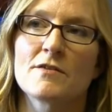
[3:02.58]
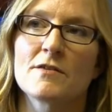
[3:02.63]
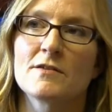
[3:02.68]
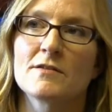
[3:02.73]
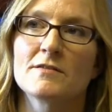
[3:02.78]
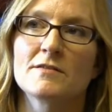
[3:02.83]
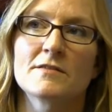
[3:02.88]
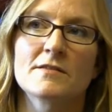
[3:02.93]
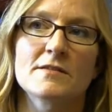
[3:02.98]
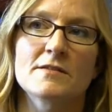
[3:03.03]
that
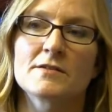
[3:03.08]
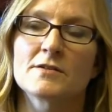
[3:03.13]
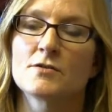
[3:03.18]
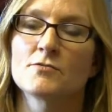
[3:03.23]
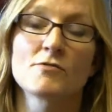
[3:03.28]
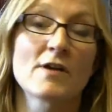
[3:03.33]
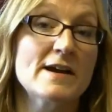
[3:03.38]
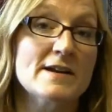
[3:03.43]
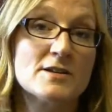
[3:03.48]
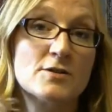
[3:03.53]
the
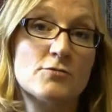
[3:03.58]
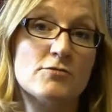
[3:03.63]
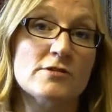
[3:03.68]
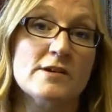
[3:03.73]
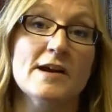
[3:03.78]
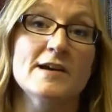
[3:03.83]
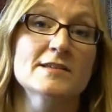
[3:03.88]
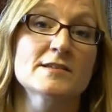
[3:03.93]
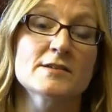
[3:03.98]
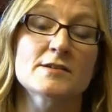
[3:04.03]
great
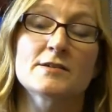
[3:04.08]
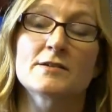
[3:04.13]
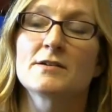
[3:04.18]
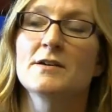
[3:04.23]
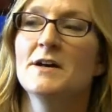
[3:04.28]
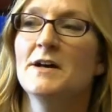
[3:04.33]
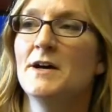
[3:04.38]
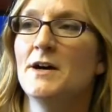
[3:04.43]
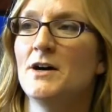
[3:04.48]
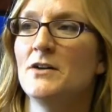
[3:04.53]
creator
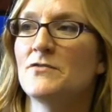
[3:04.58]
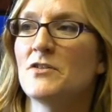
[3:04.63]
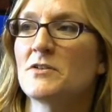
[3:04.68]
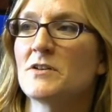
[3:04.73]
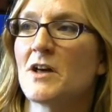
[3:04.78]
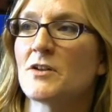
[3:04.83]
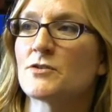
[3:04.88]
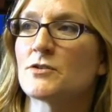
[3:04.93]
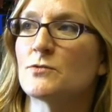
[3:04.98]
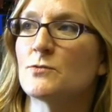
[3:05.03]
of the
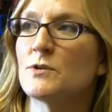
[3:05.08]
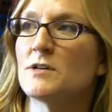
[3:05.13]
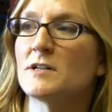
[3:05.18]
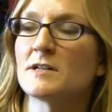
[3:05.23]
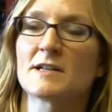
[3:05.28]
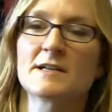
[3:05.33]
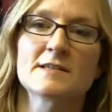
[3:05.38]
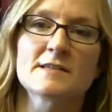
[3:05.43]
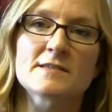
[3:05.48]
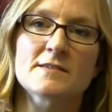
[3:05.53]
natural
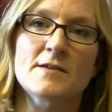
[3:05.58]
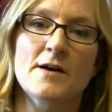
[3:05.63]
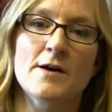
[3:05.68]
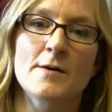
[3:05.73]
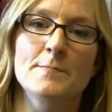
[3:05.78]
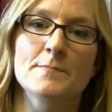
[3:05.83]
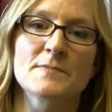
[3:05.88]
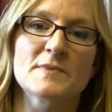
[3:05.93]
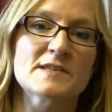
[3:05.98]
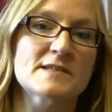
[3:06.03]
world has
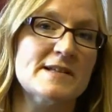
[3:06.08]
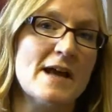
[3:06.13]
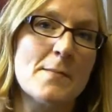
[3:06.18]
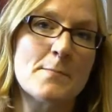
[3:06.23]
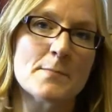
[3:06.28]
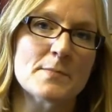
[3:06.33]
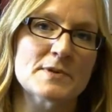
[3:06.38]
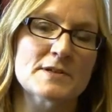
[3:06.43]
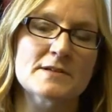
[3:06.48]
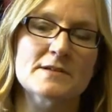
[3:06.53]

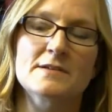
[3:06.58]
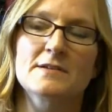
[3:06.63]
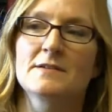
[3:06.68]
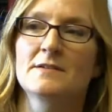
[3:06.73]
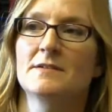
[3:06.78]
stamped